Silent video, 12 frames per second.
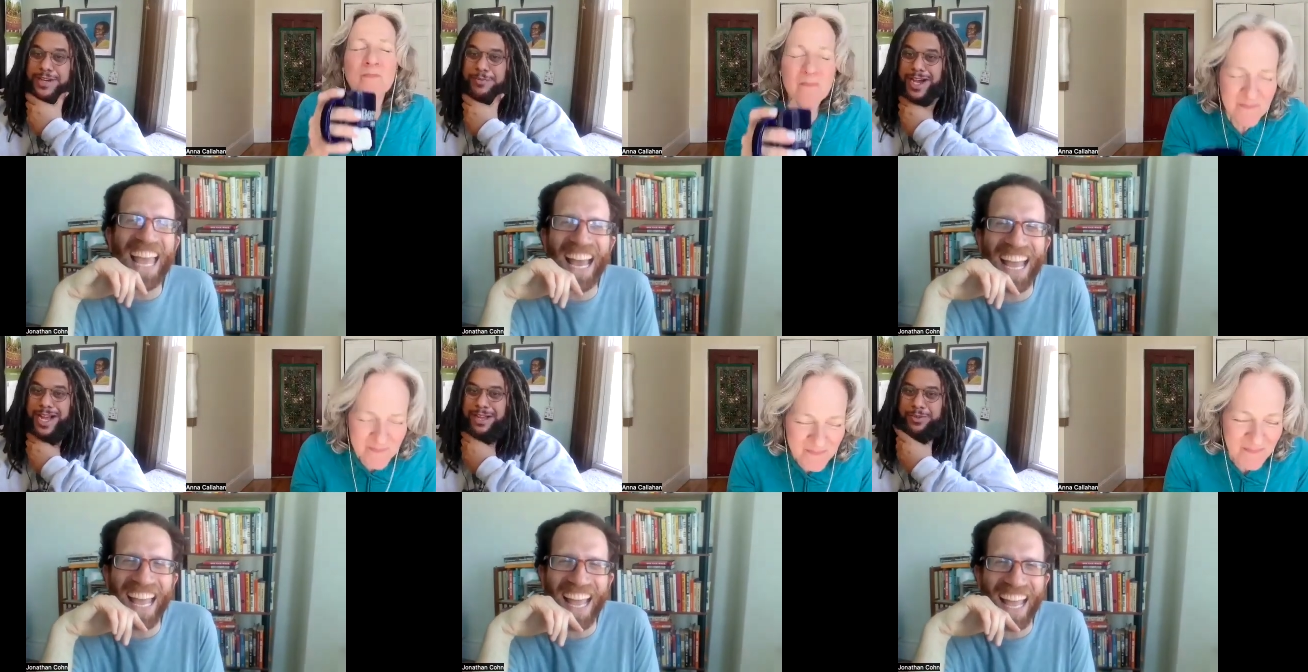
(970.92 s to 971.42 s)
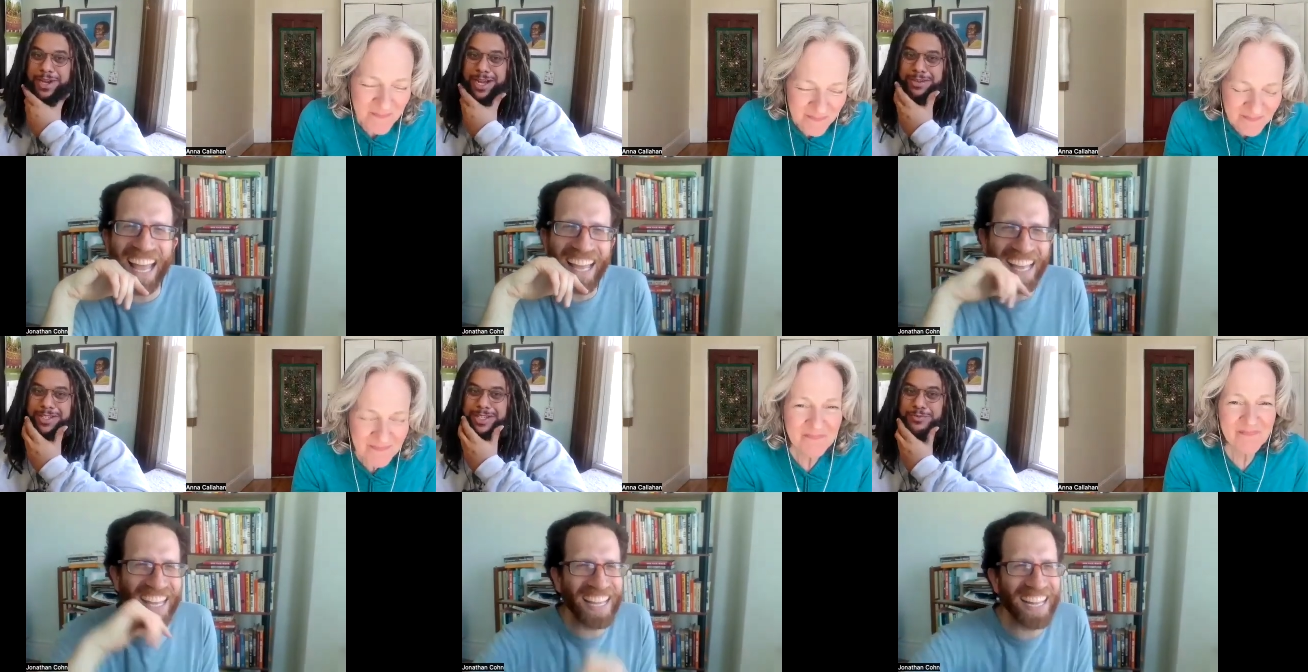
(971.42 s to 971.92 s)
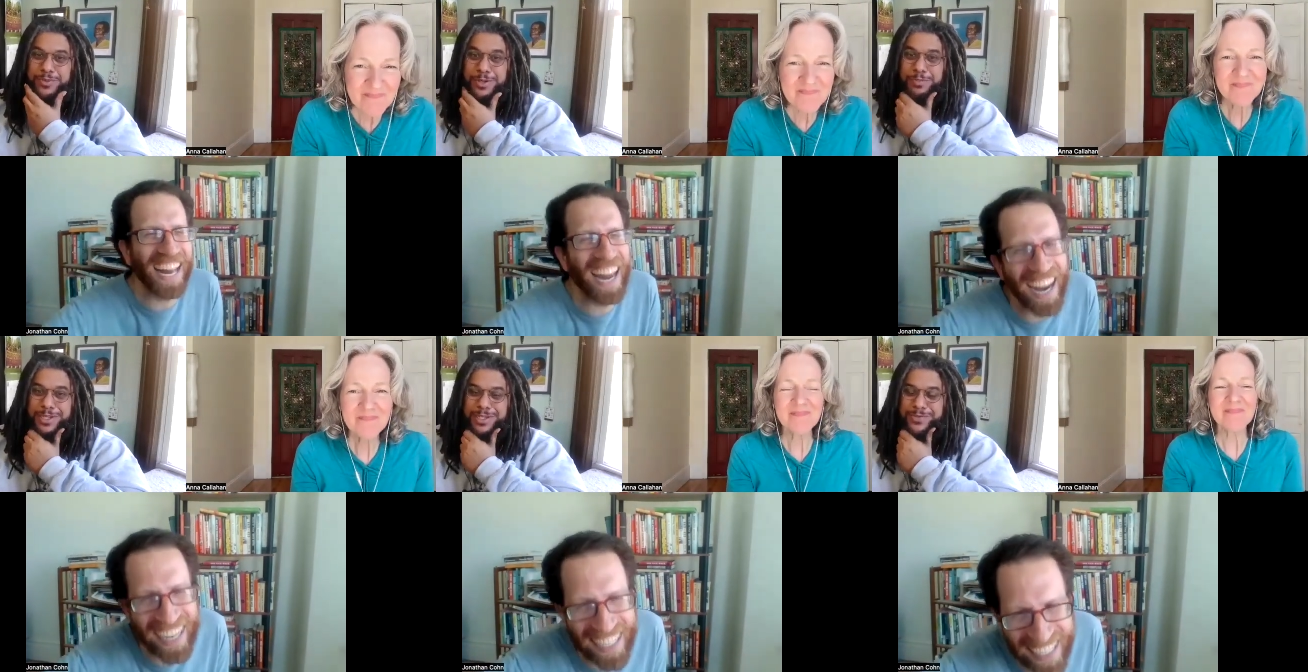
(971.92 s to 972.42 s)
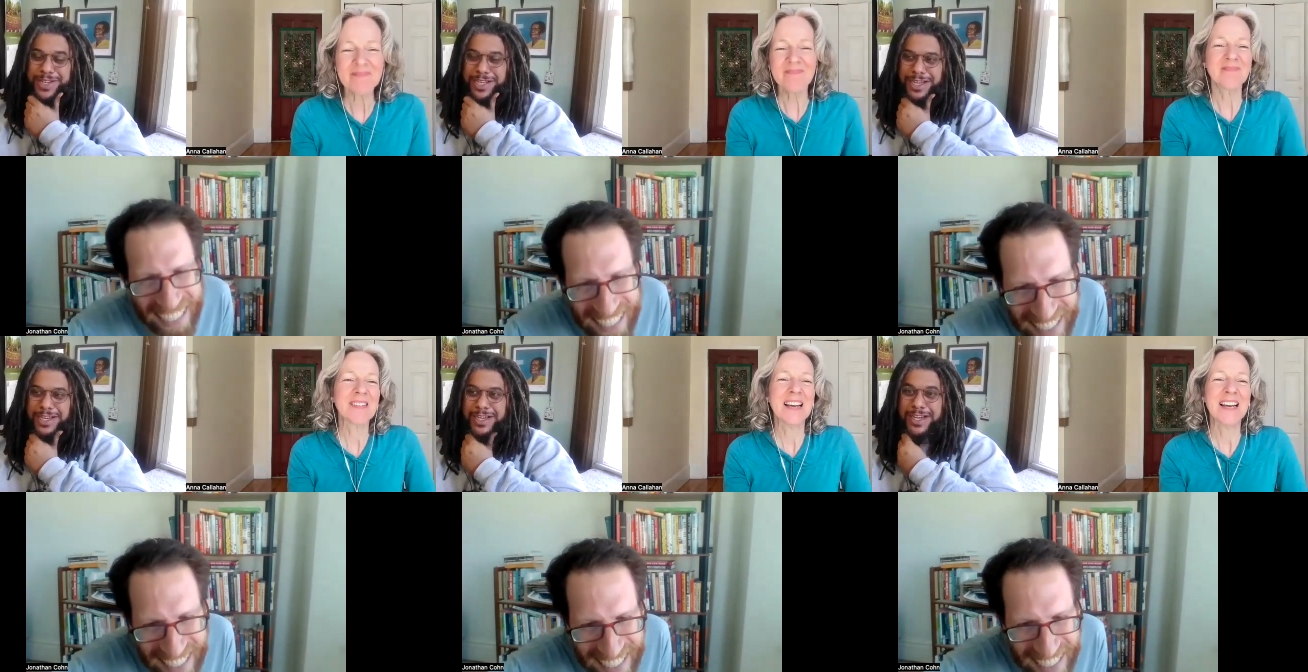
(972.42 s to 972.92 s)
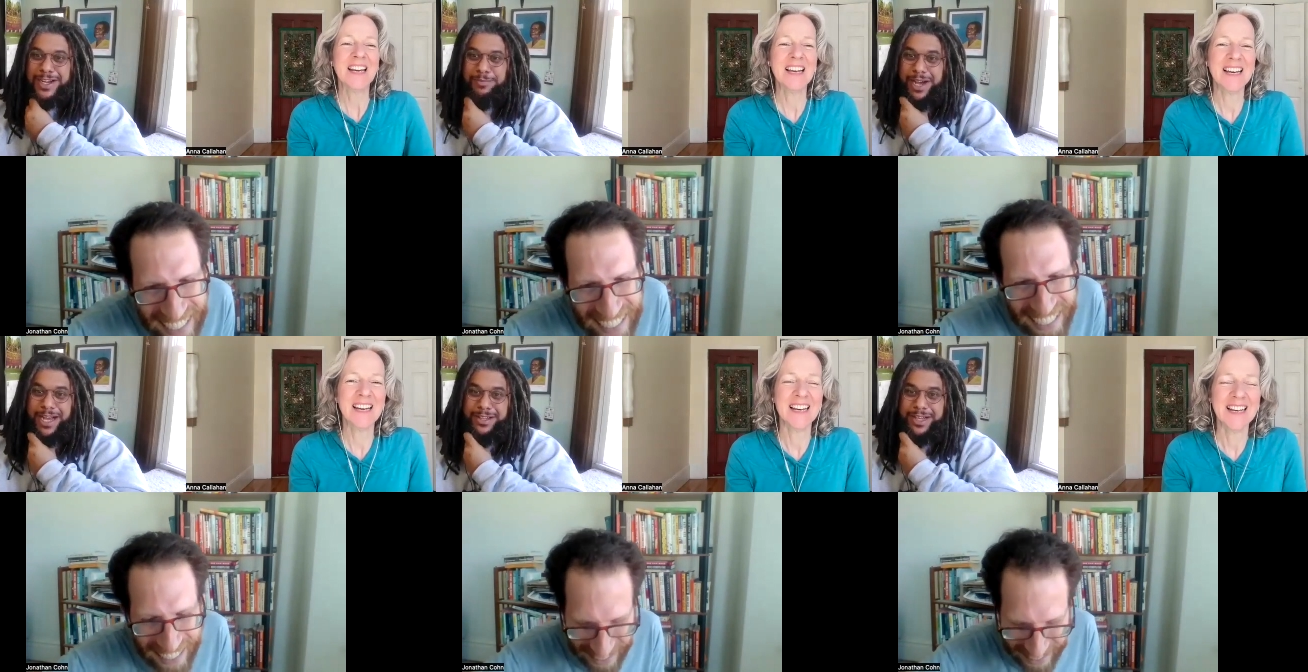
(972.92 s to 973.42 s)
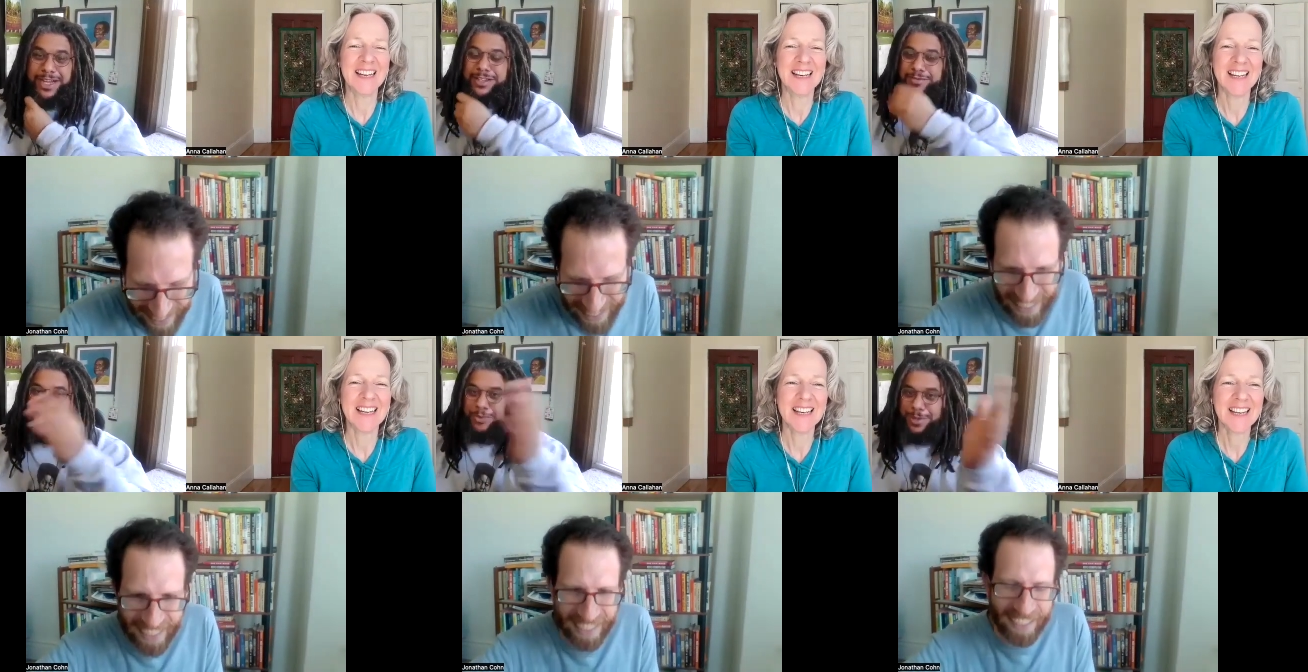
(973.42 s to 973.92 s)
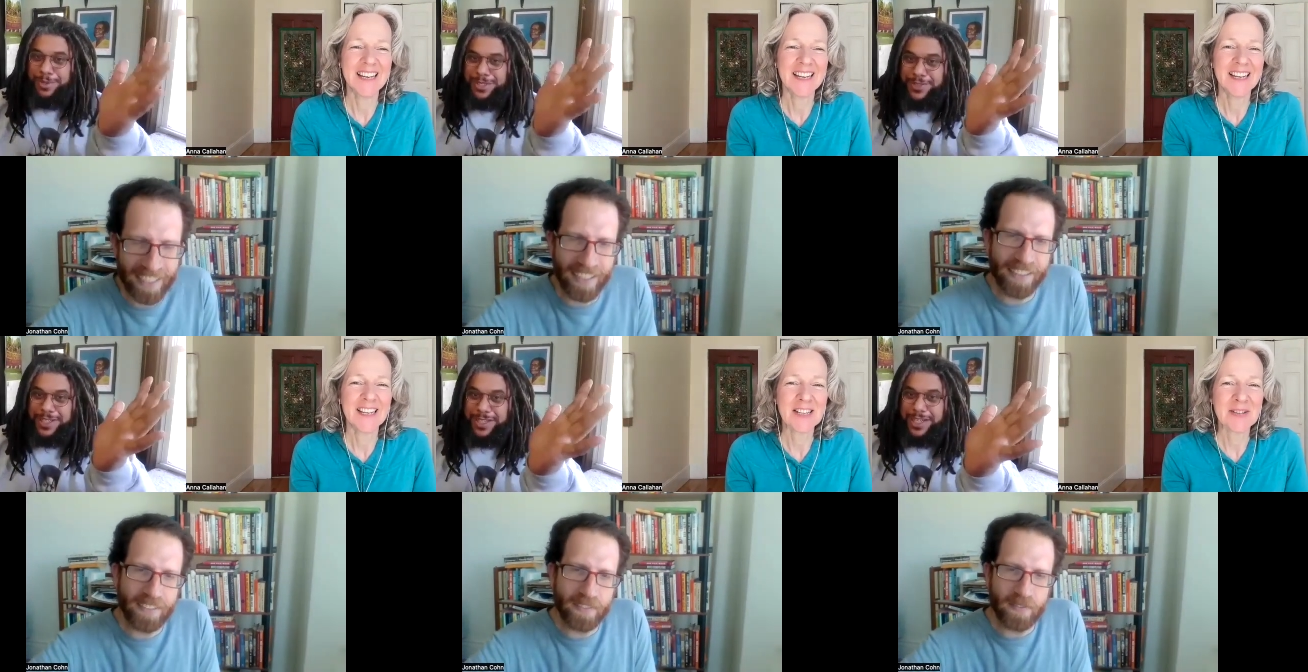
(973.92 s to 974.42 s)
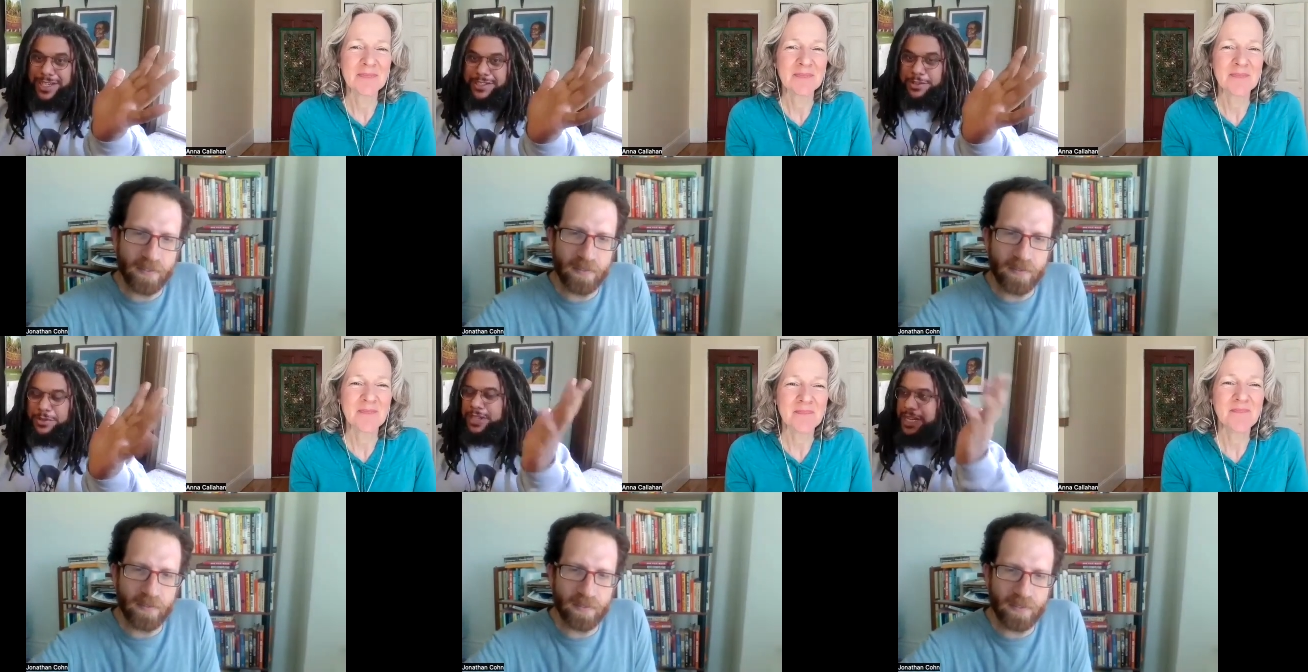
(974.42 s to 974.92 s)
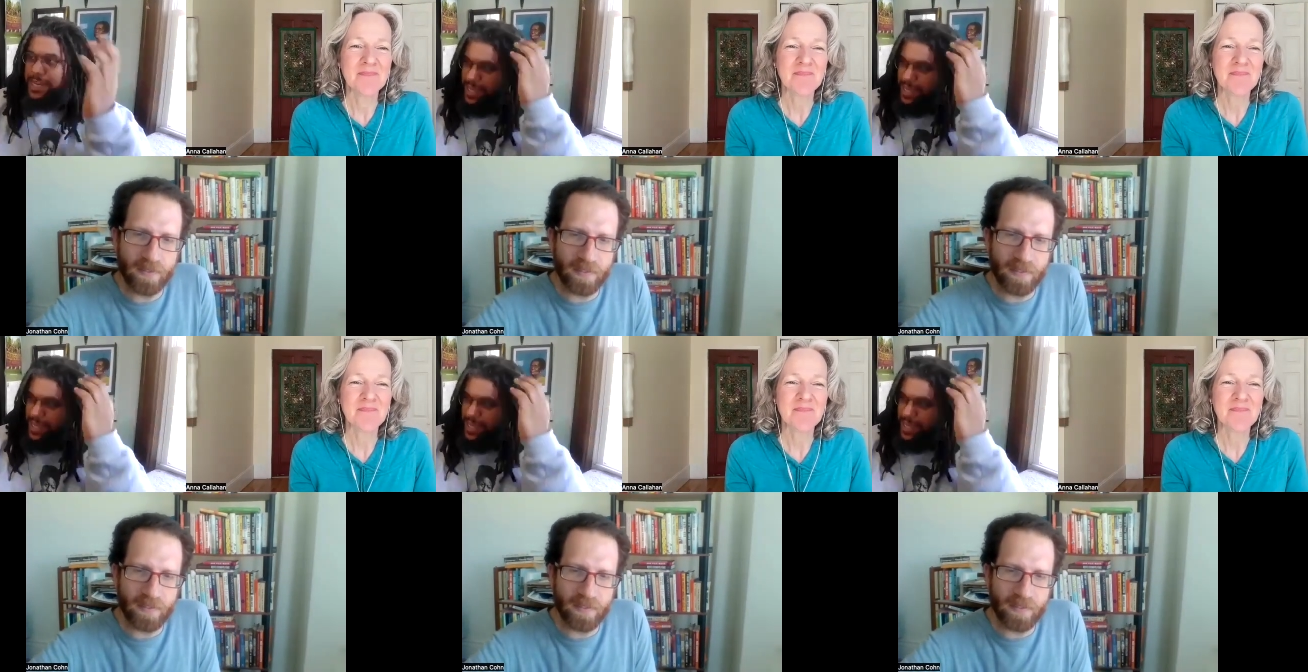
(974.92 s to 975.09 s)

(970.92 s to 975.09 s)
Speaker 1: um I when I was in rural Pennsylvania um I I lived in rural Pennsylvania in high school